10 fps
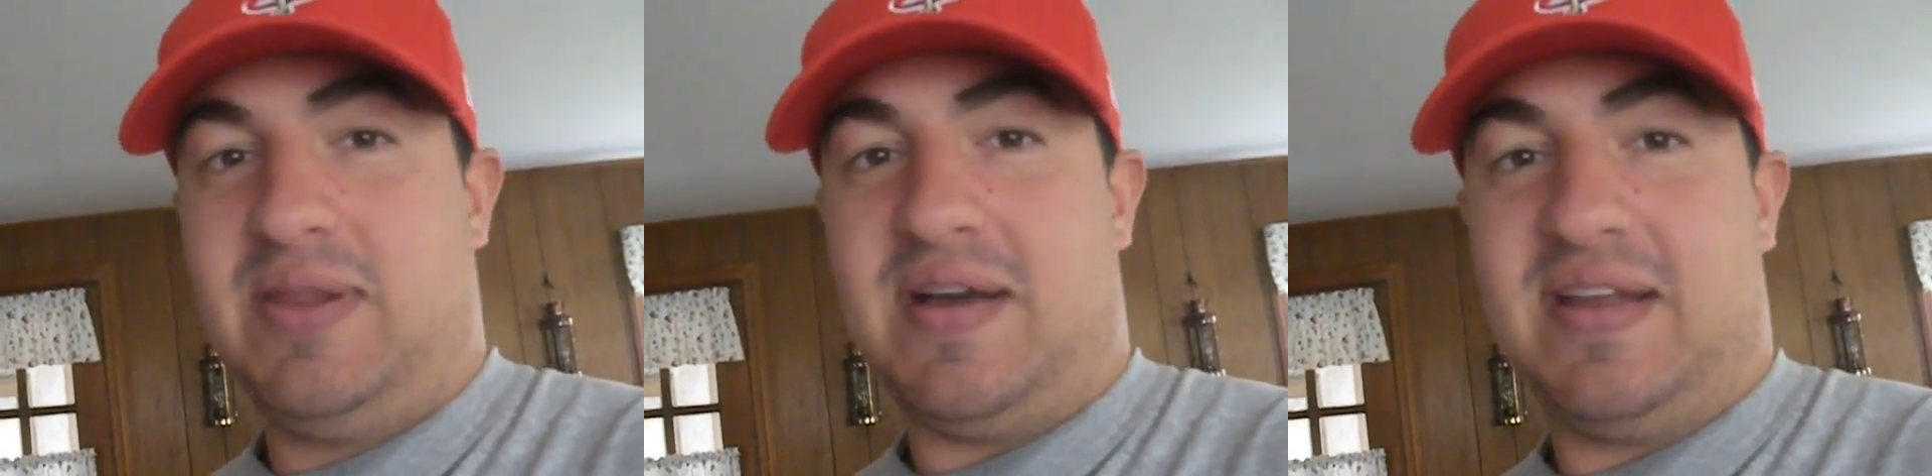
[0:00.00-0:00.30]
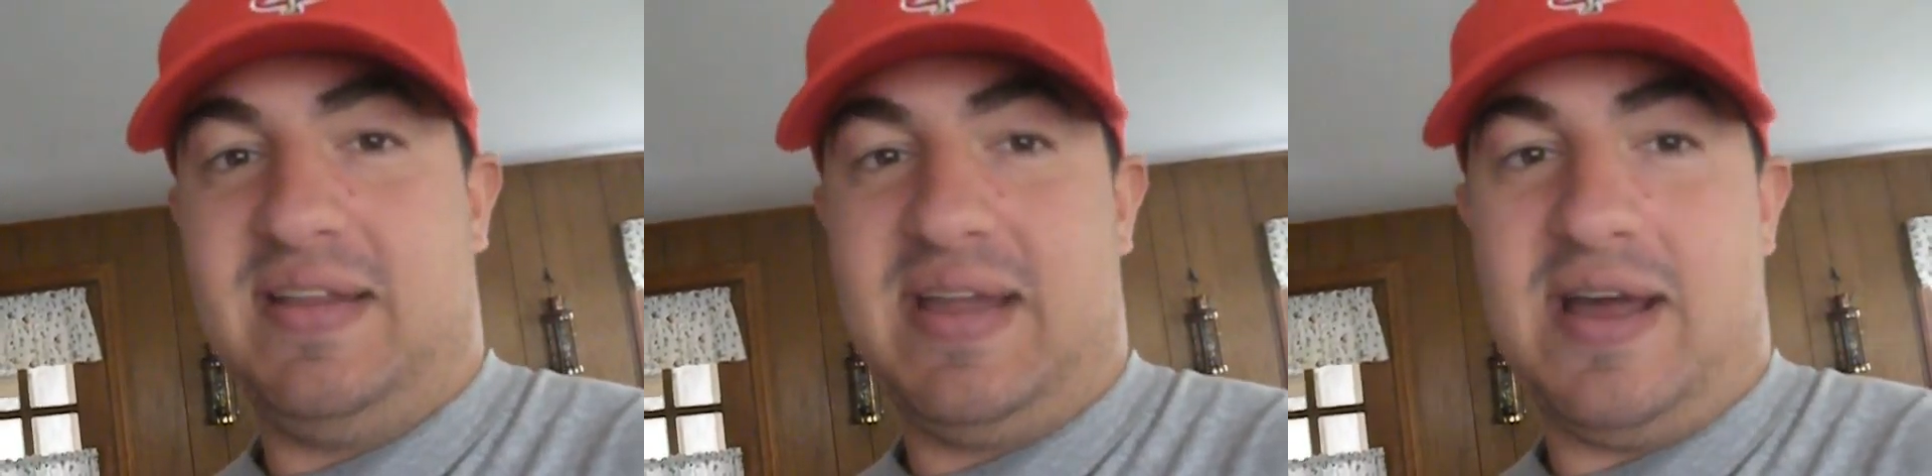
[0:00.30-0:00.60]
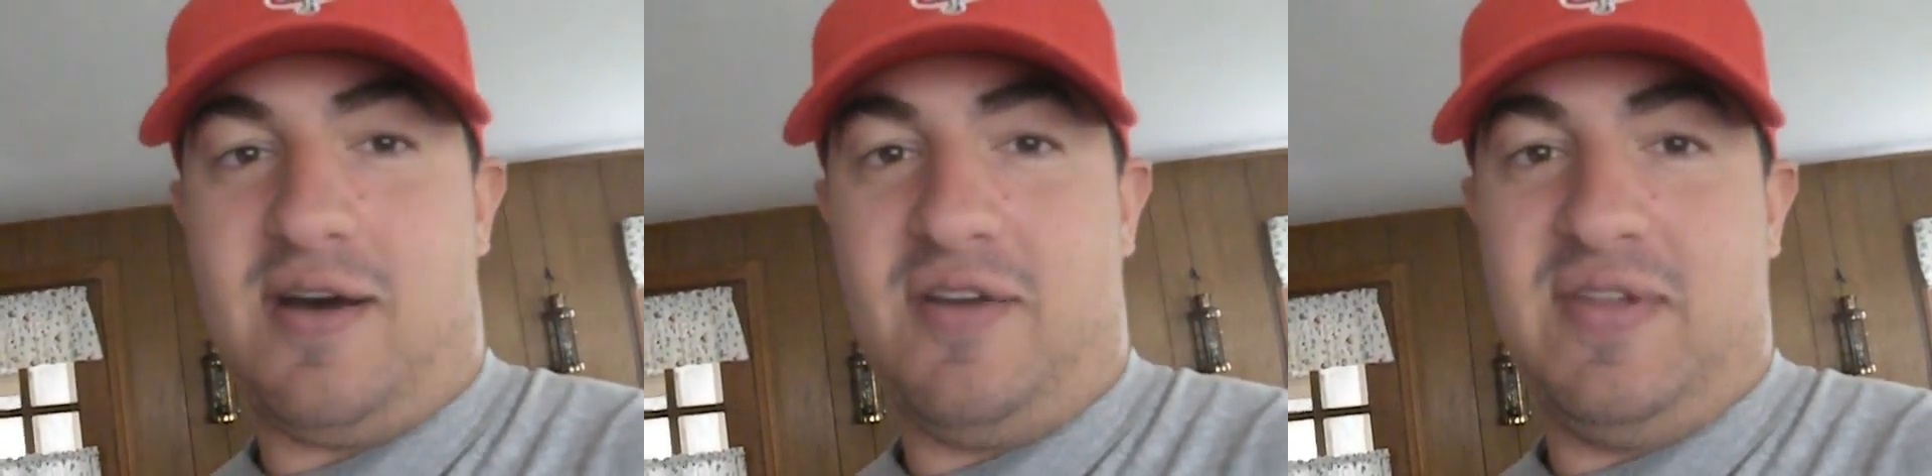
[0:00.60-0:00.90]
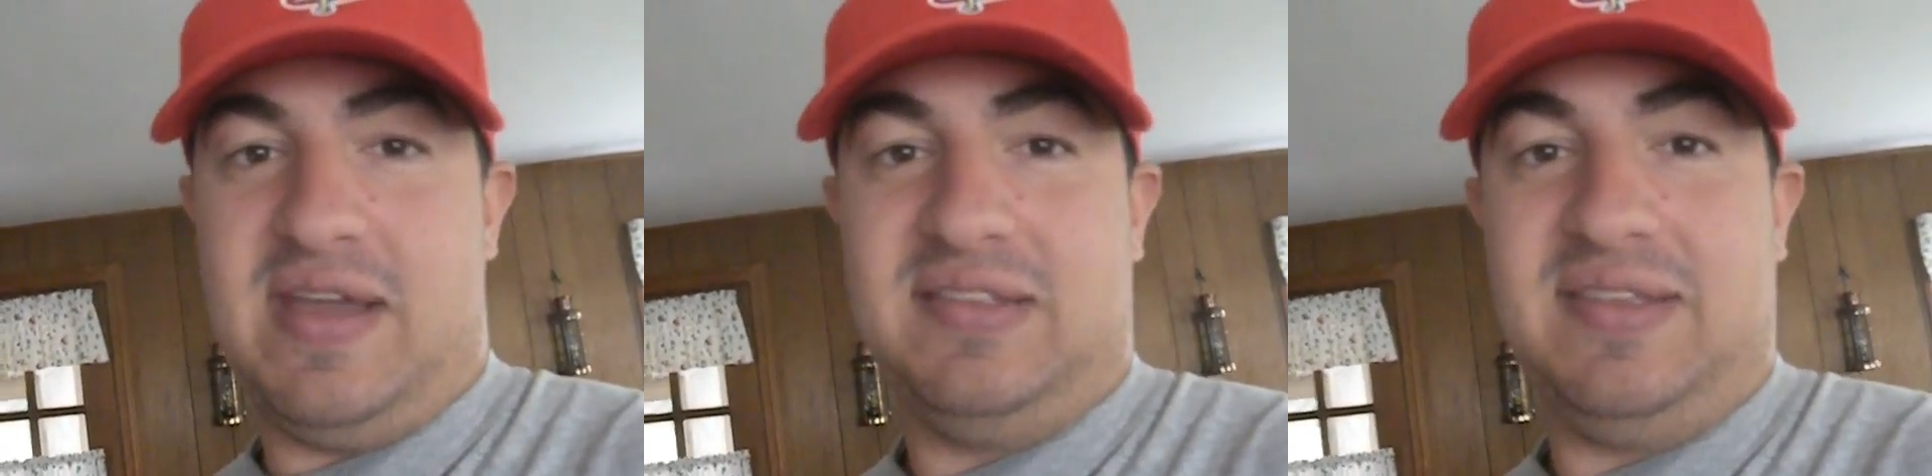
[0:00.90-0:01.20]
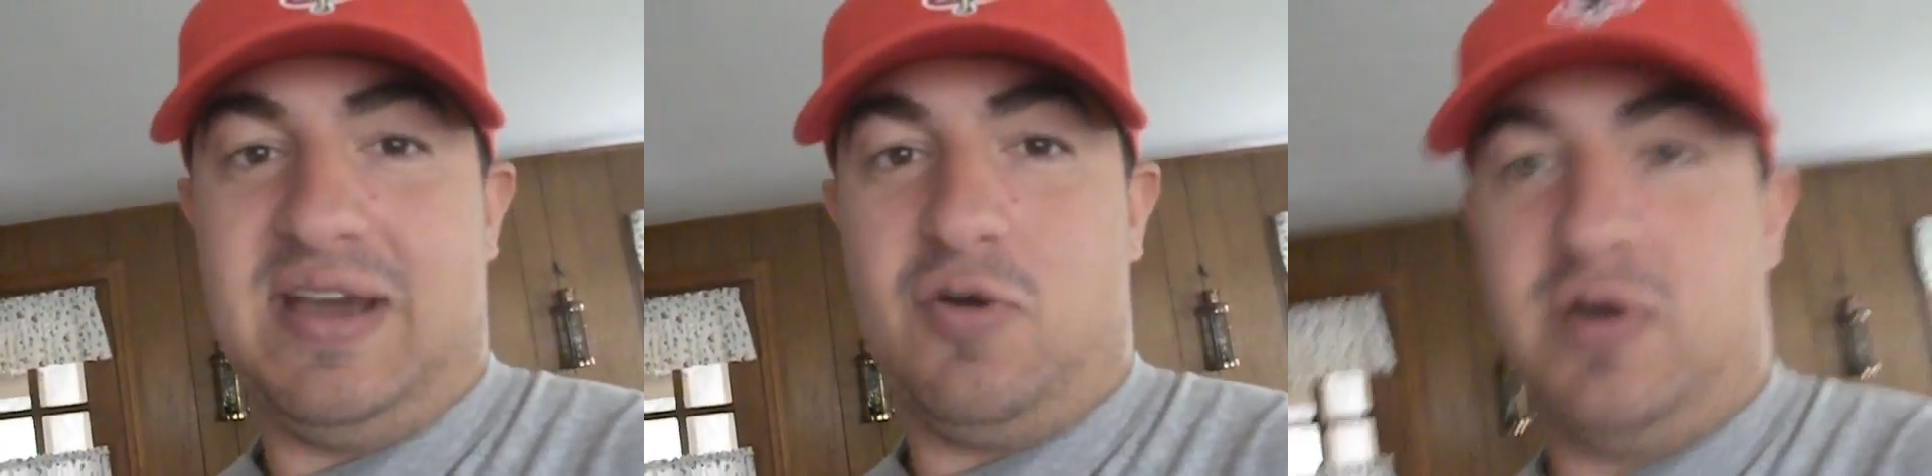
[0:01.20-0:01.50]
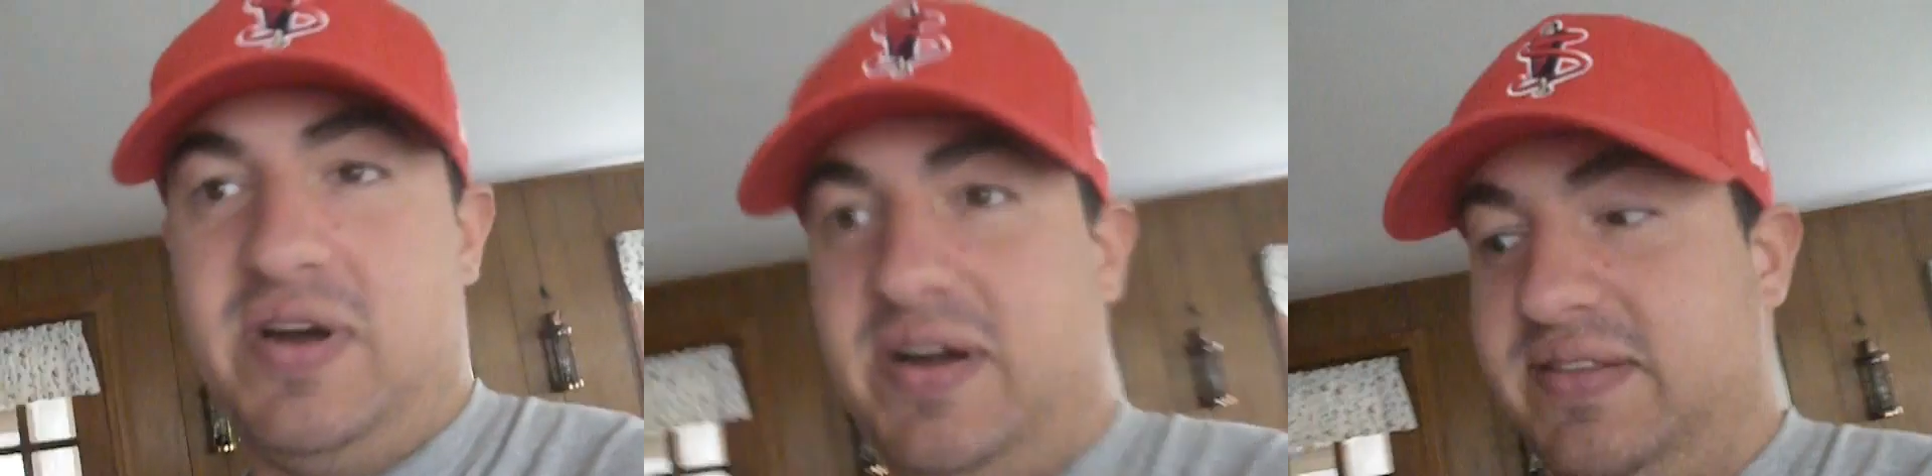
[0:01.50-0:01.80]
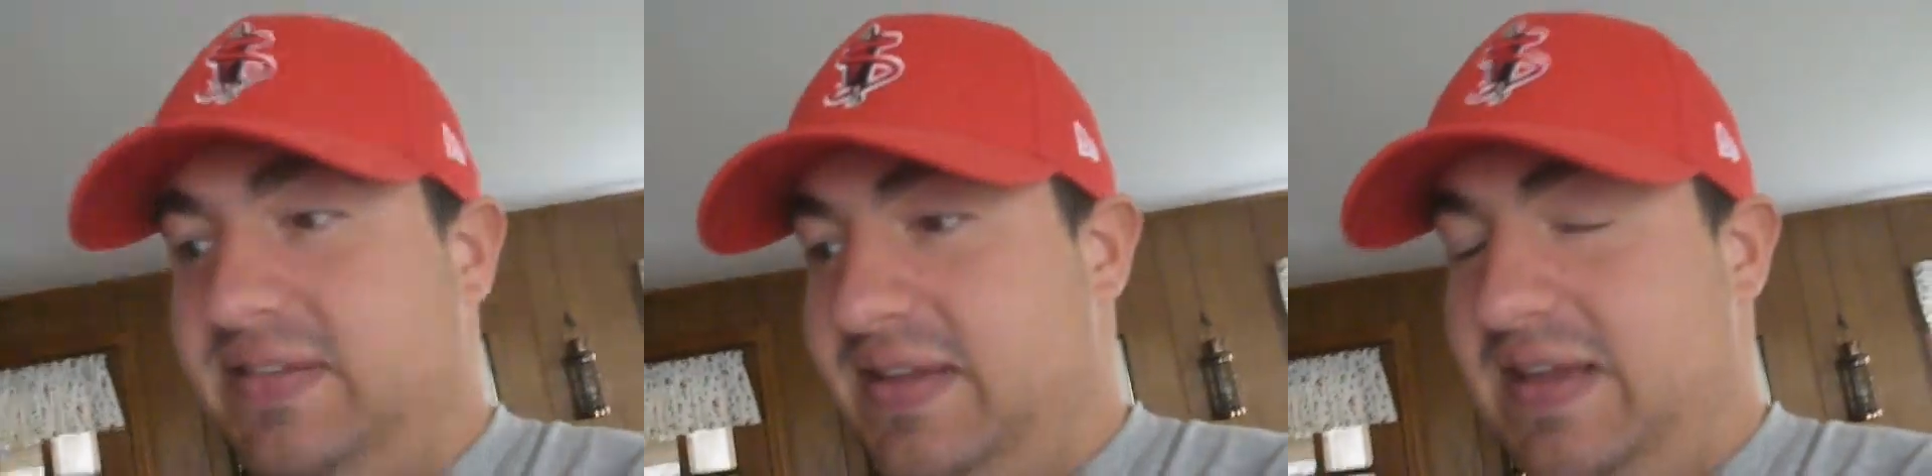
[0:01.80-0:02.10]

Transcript: be lucky to get on the internet or